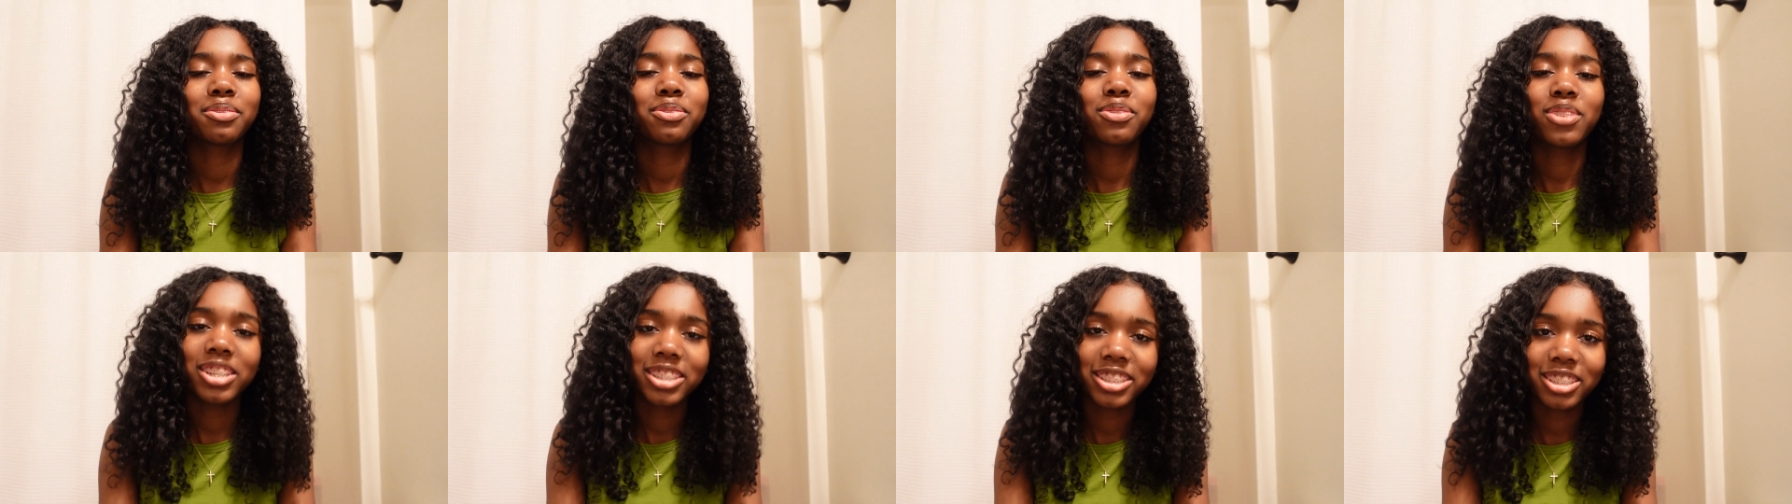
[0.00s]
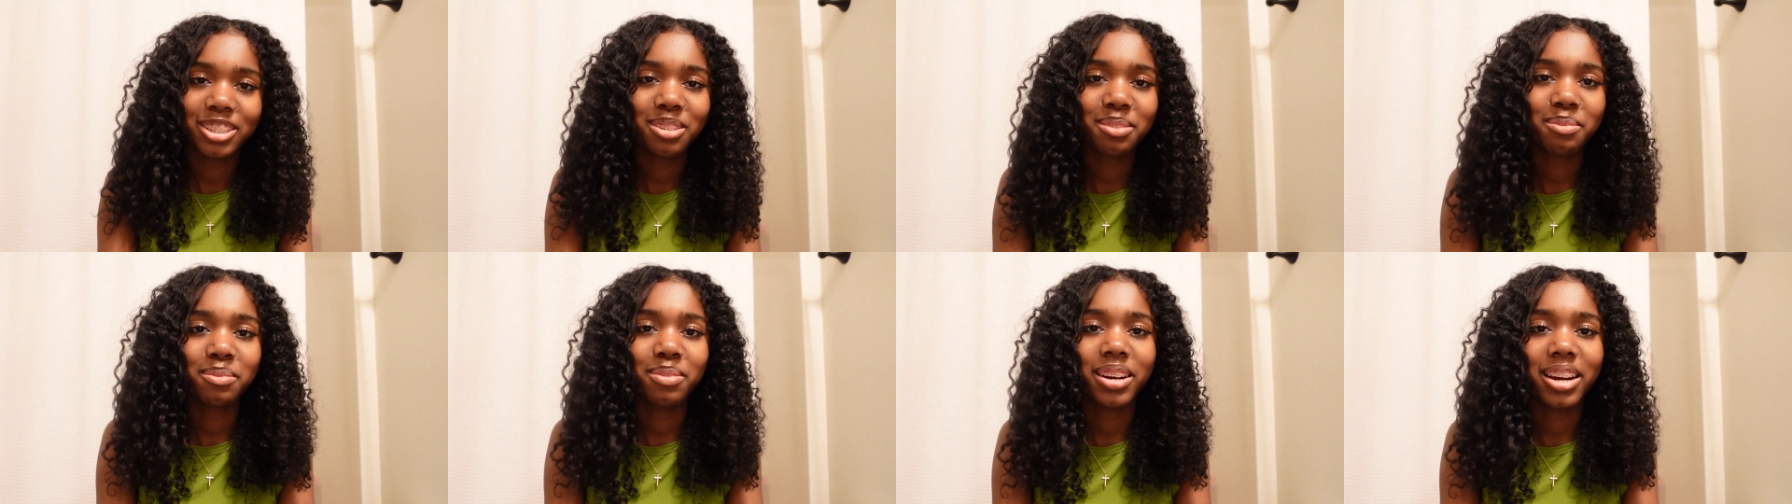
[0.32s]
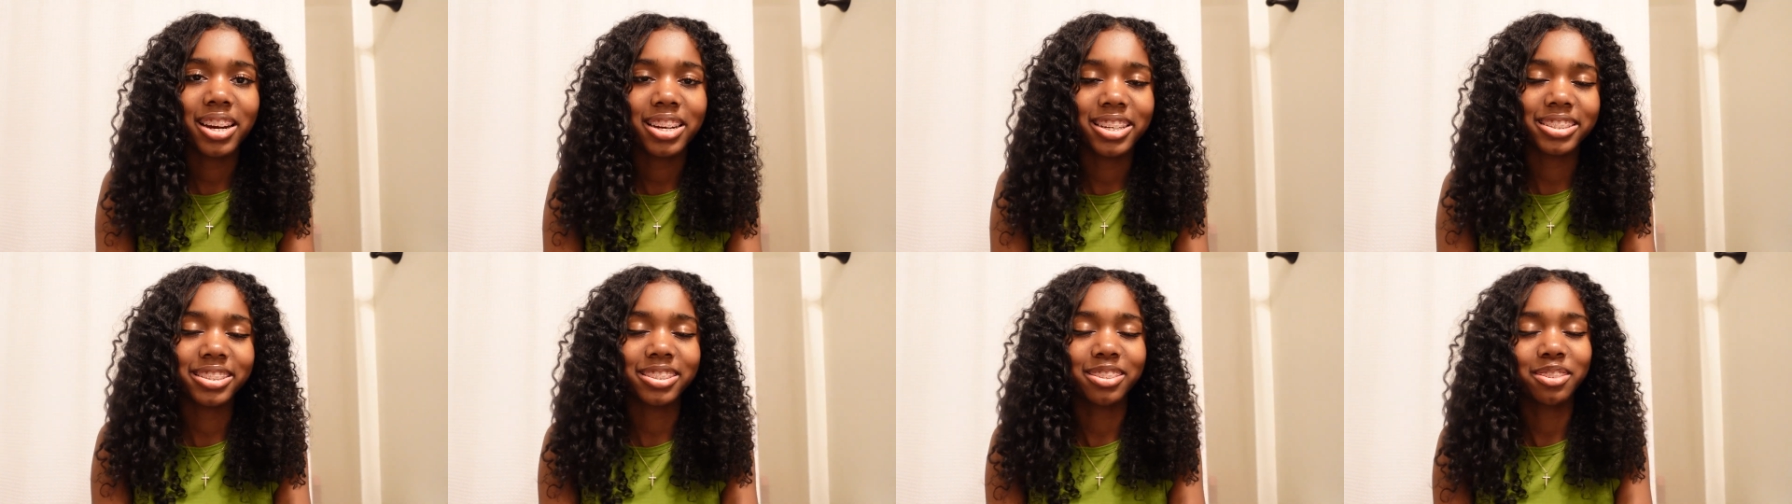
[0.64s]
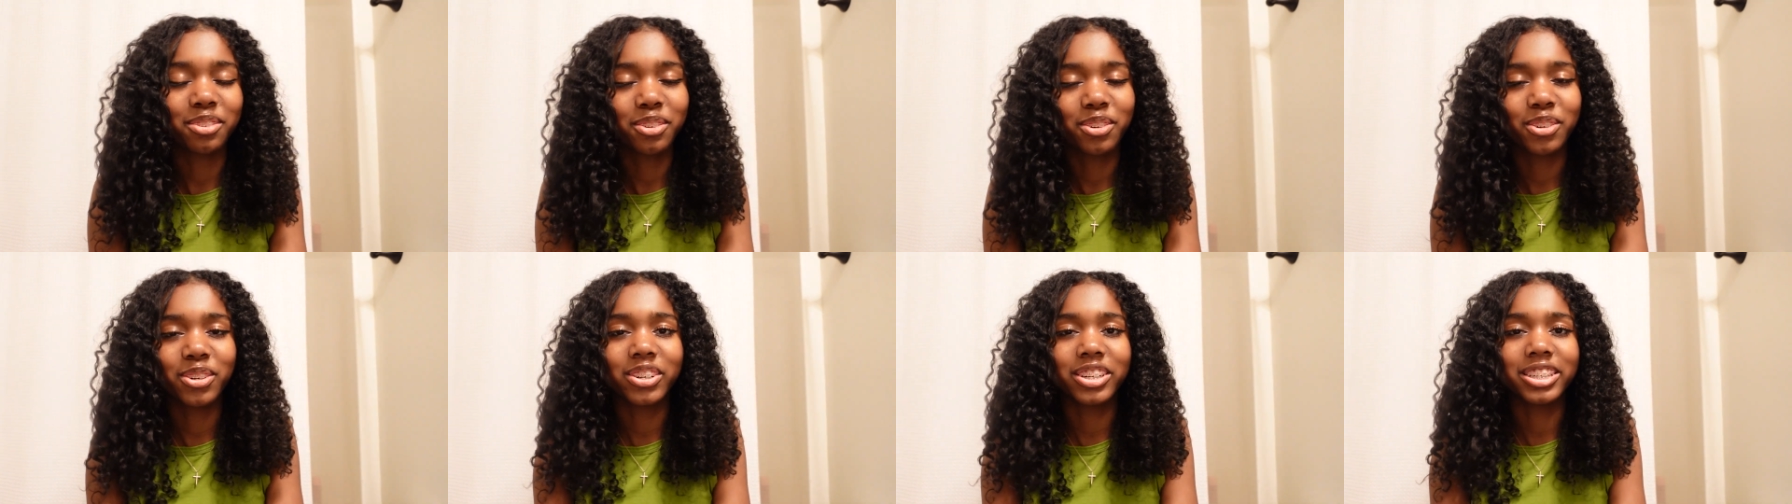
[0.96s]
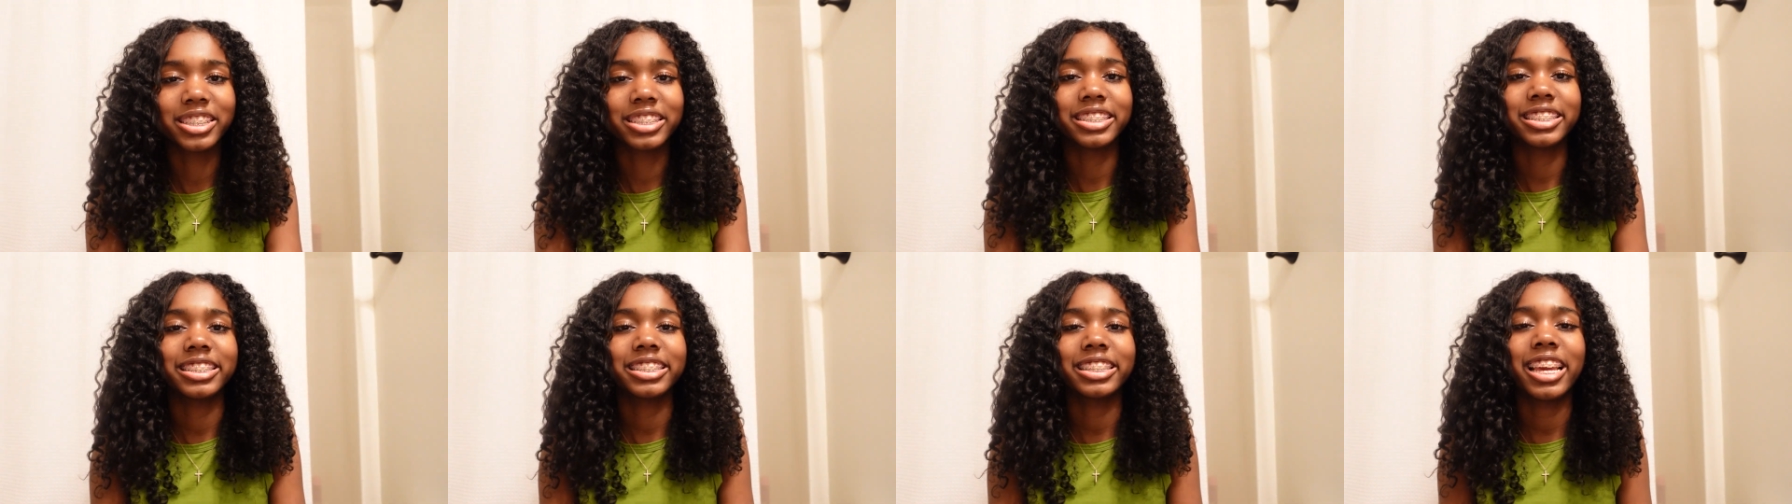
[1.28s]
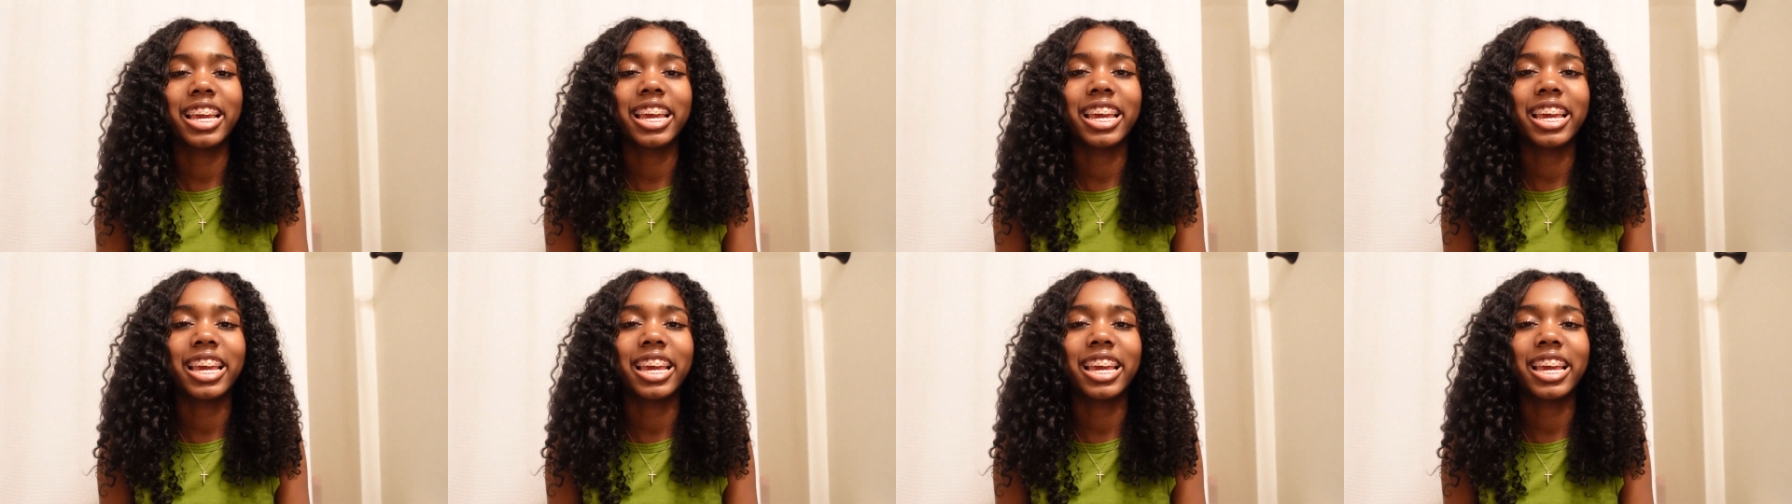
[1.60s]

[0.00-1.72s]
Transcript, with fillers: friendship wise, of course,